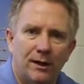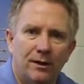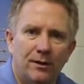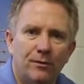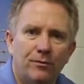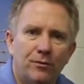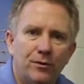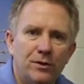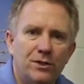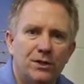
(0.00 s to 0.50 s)
And
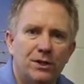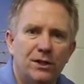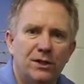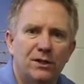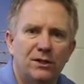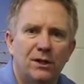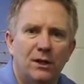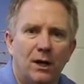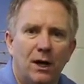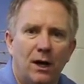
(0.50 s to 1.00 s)
the first
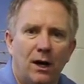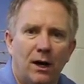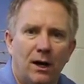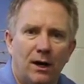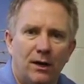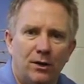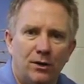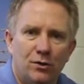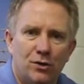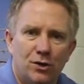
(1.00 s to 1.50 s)
thing
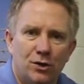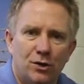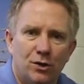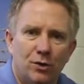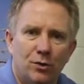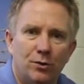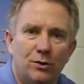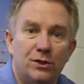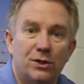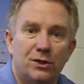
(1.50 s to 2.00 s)
uh, you should
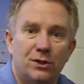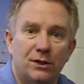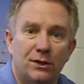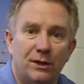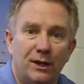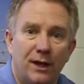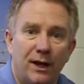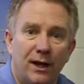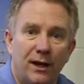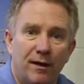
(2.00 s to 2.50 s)
know is
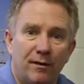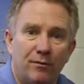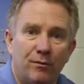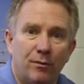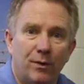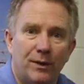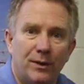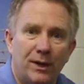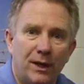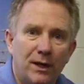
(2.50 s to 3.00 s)
that they have
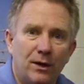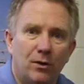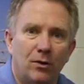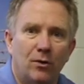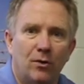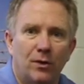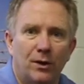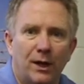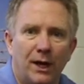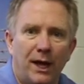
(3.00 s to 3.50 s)
what they
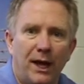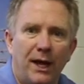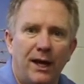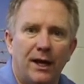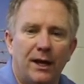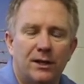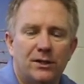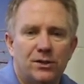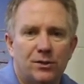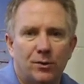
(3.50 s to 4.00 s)
call the
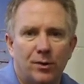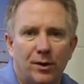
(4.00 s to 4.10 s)
A S,